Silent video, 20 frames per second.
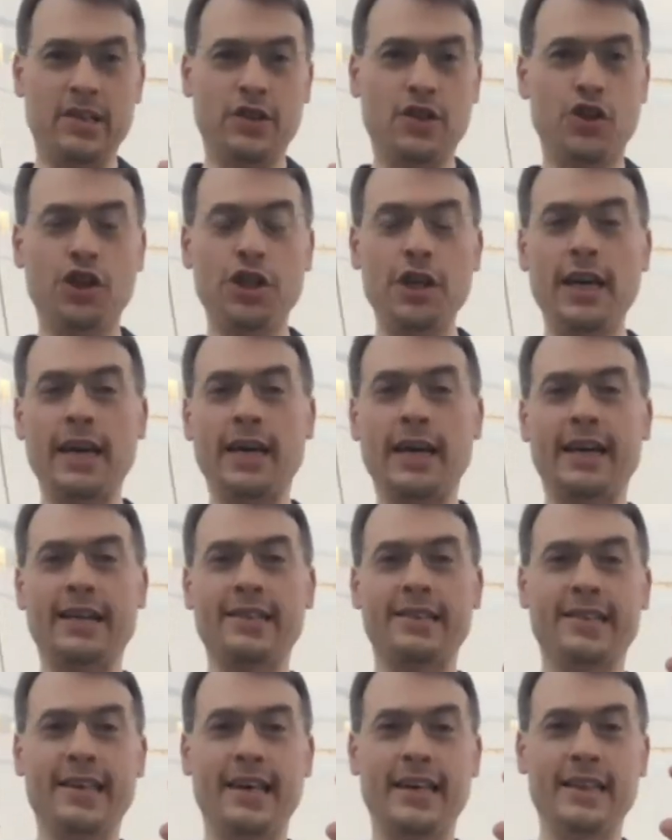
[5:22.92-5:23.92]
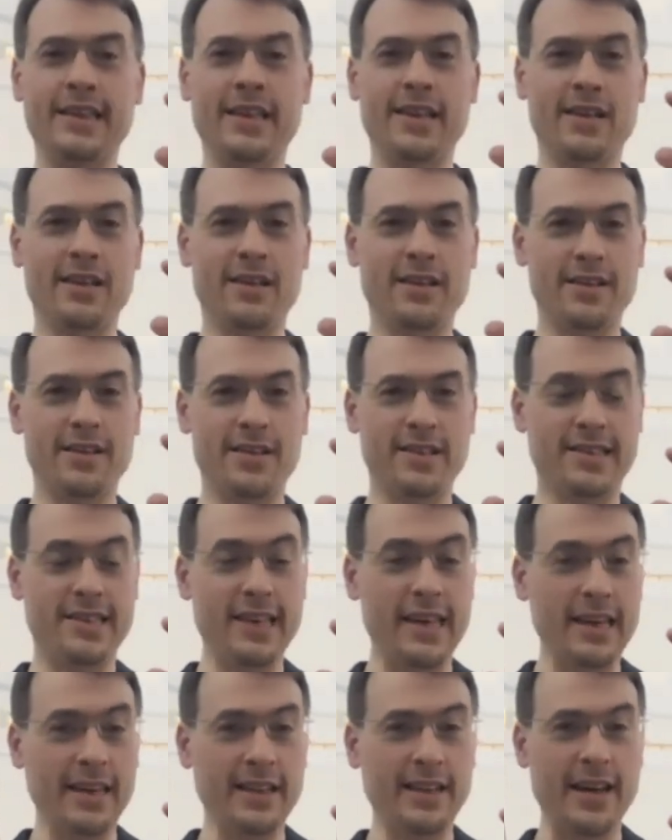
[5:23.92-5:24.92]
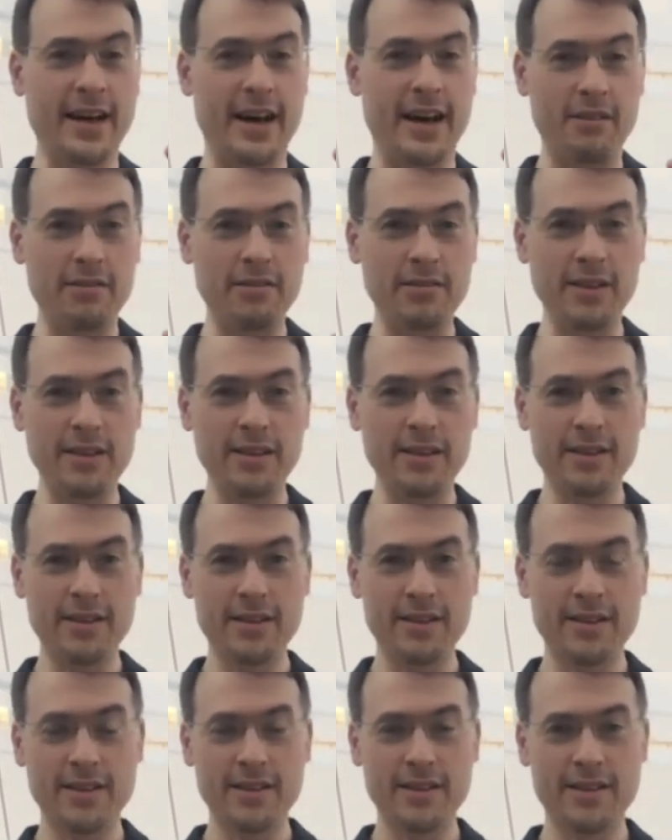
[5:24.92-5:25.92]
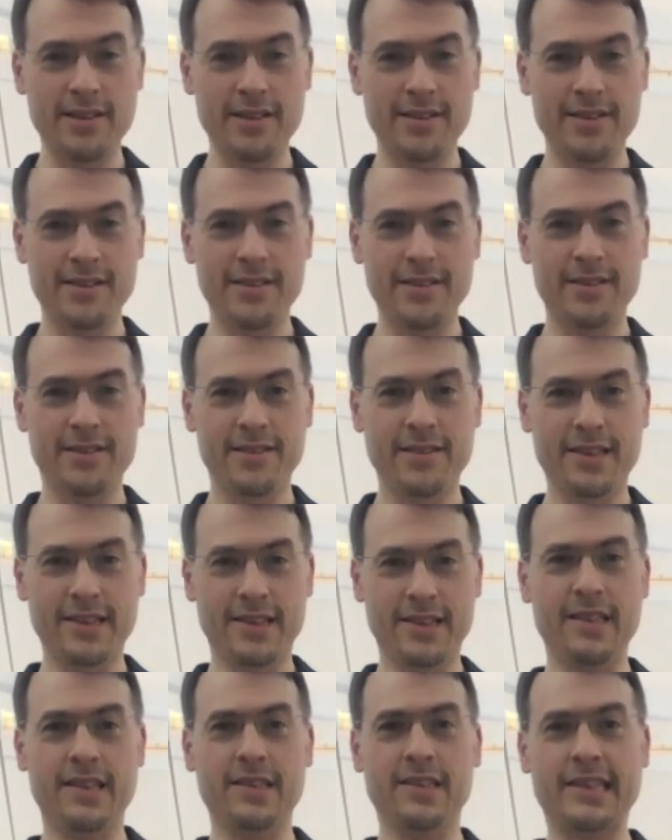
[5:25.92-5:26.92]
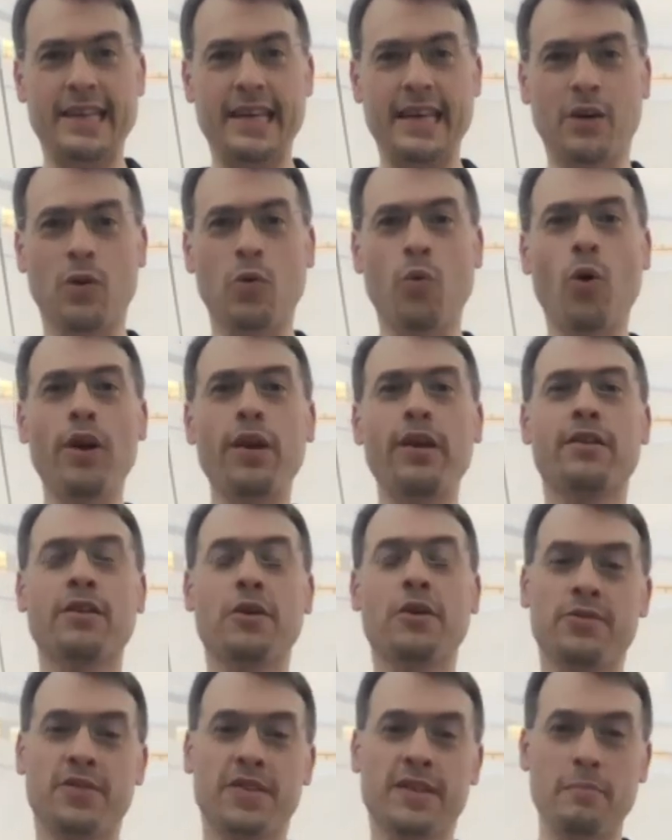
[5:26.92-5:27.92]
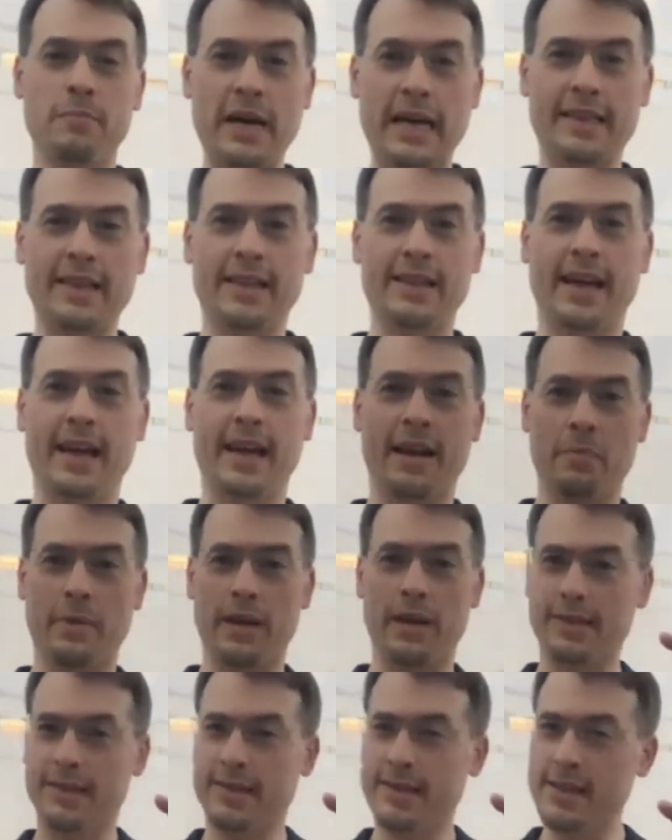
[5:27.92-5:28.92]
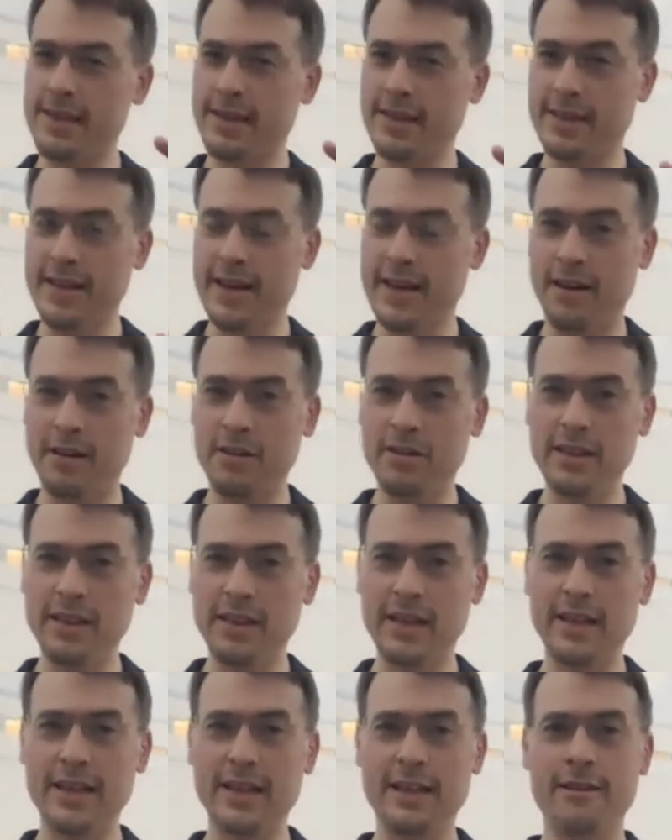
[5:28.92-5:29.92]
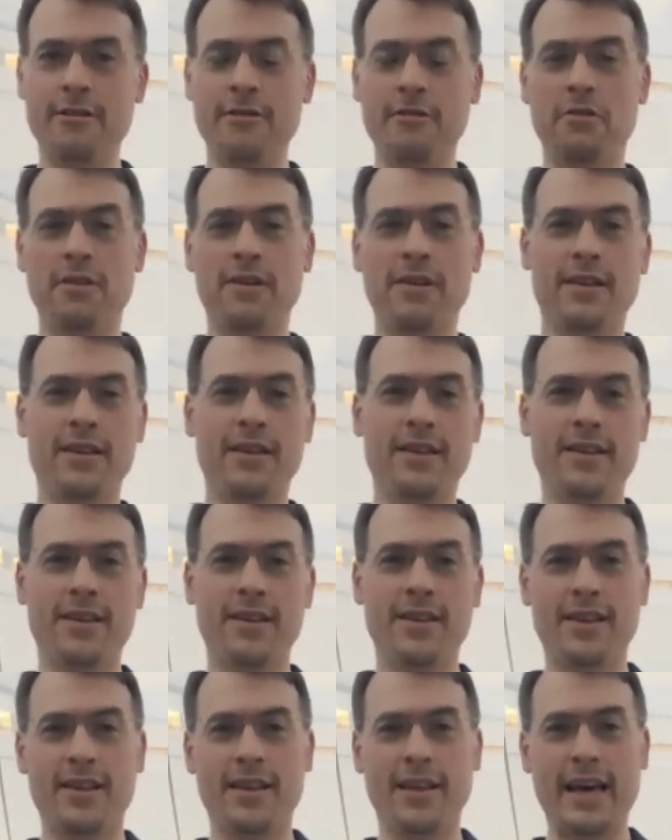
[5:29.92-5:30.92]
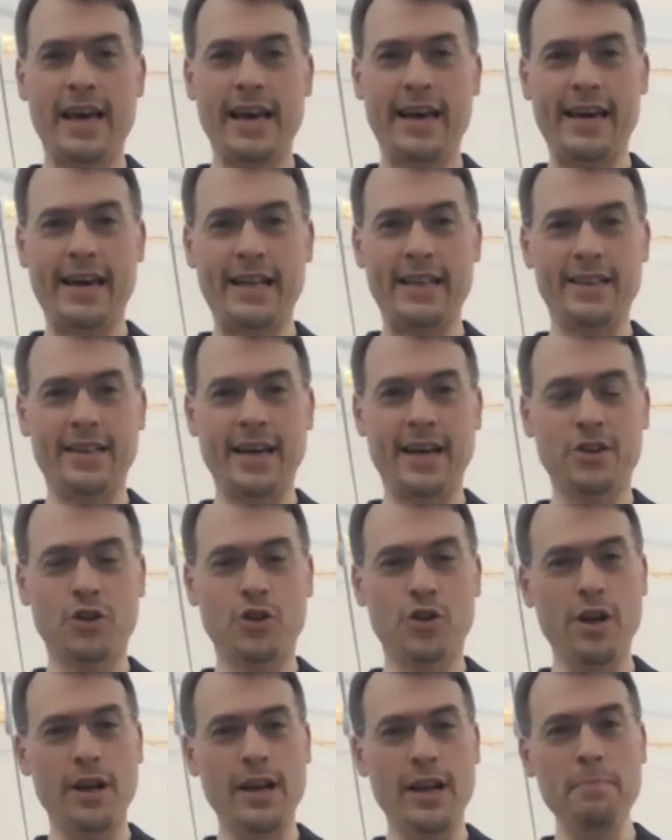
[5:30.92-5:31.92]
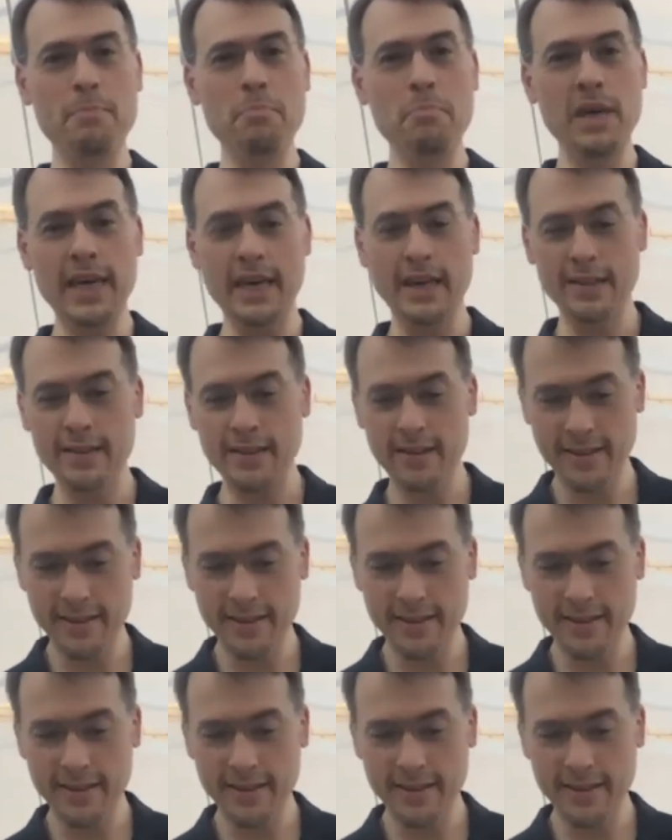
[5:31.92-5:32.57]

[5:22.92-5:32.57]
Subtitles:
chi can then sink down. This is the quality of the metal element, sink down, and actually meet